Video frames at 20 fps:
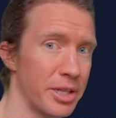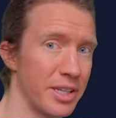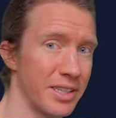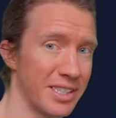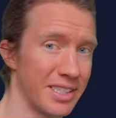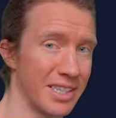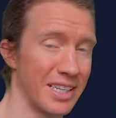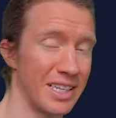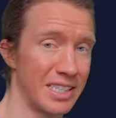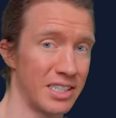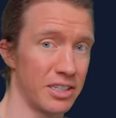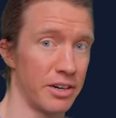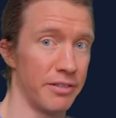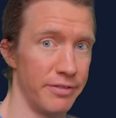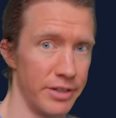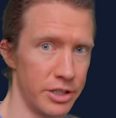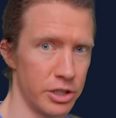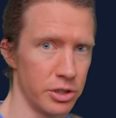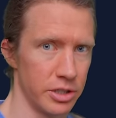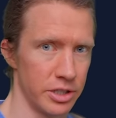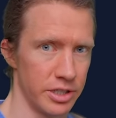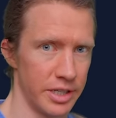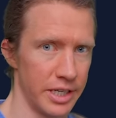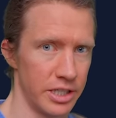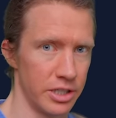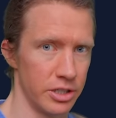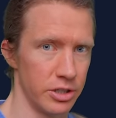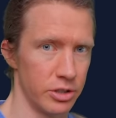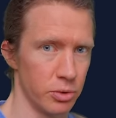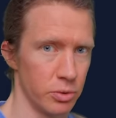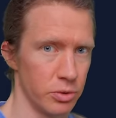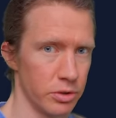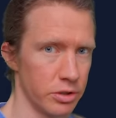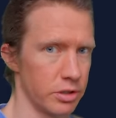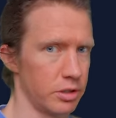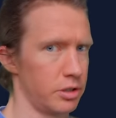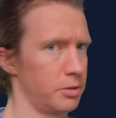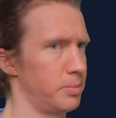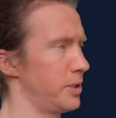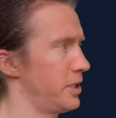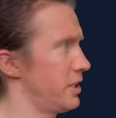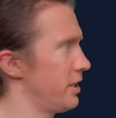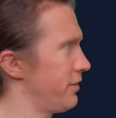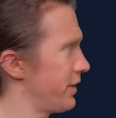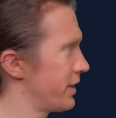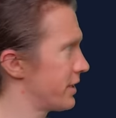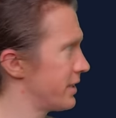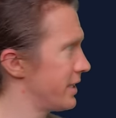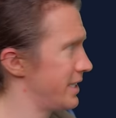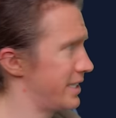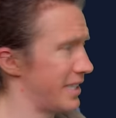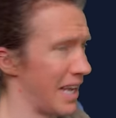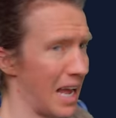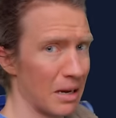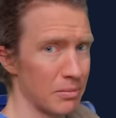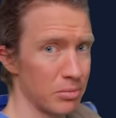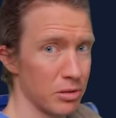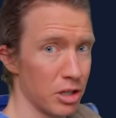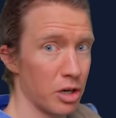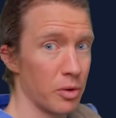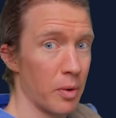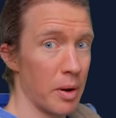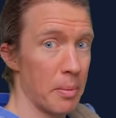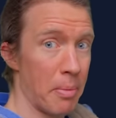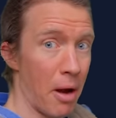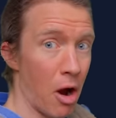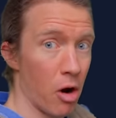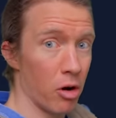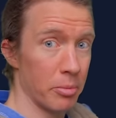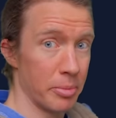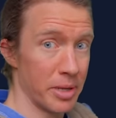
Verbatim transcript: on this list are visualization tools, specifically Tableau and Power